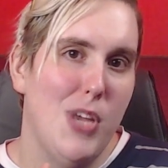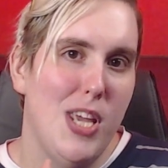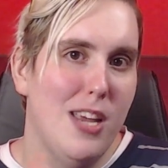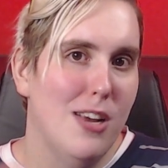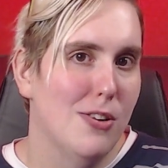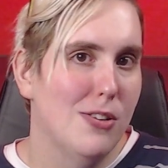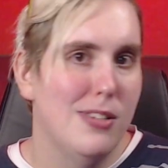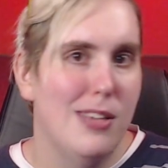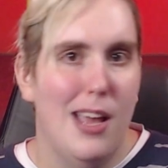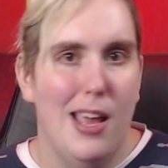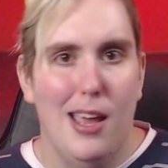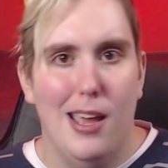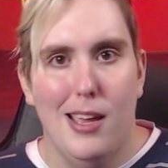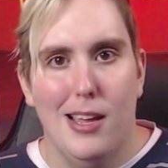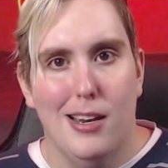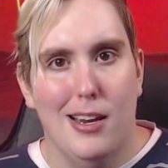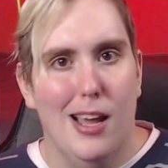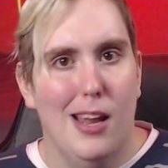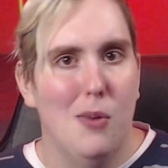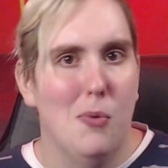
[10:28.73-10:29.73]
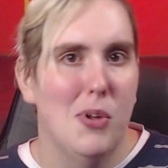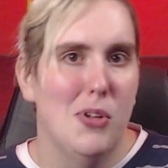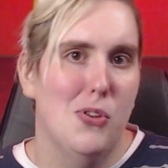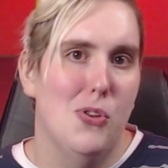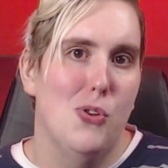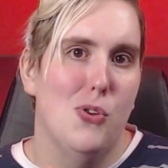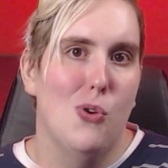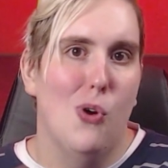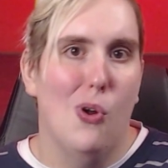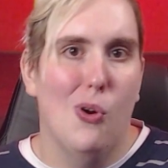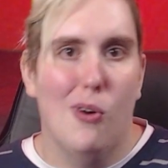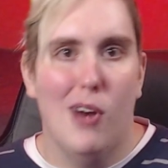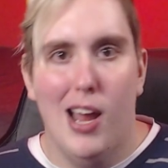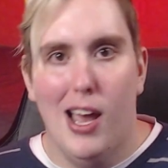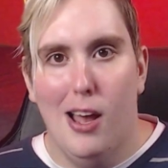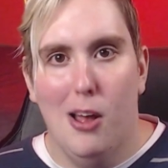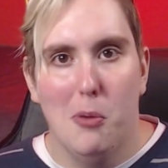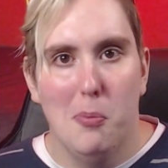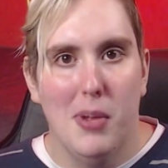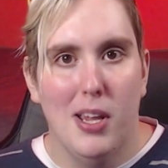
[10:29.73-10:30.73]
hearsay and kind of what's thrown
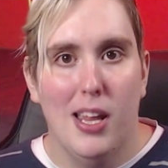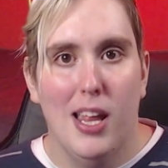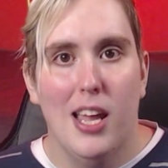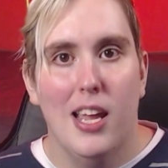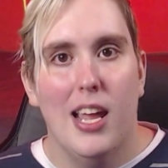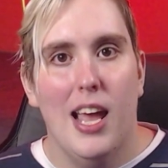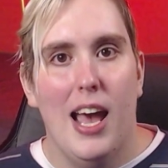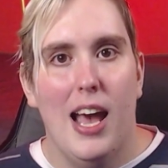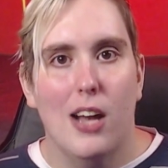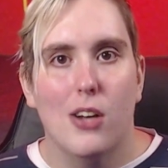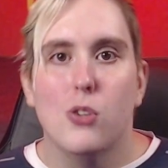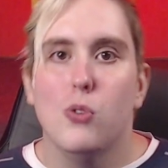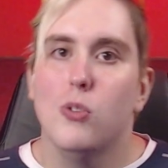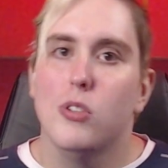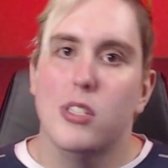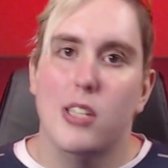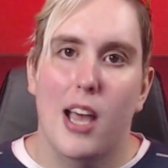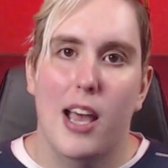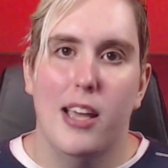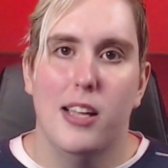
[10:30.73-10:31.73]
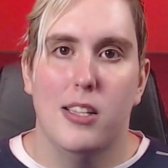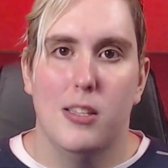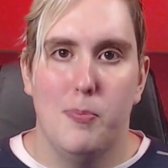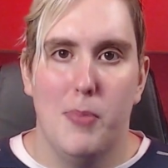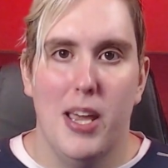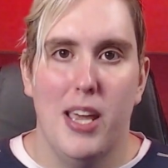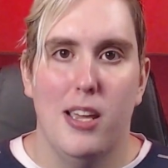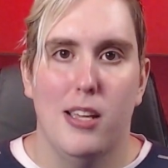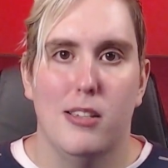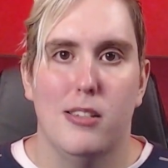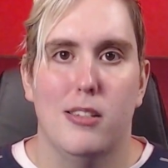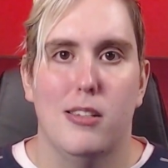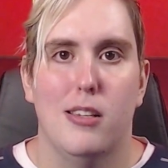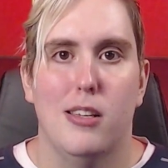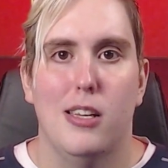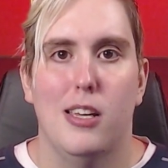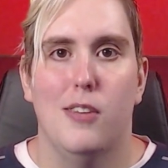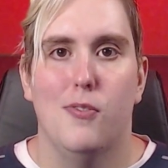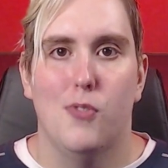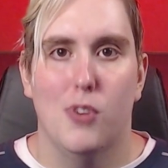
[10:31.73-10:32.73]
around, but like actual
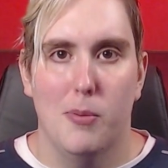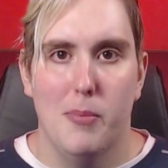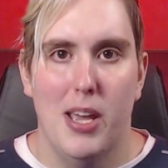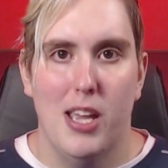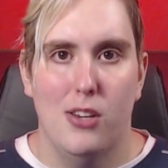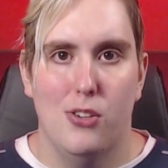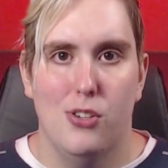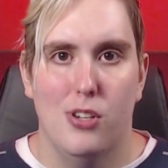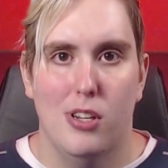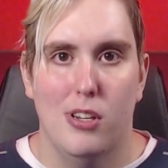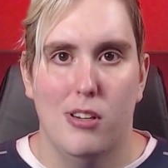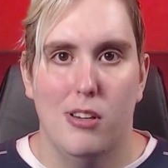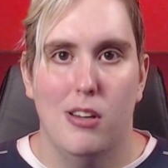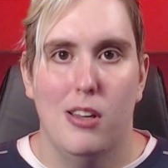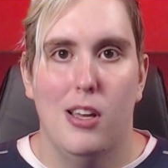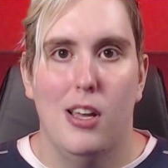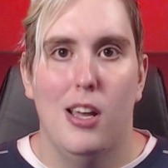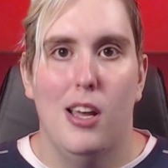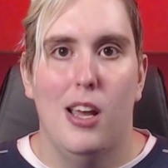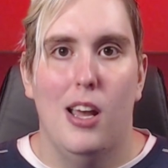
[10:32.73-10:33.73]
science-based information.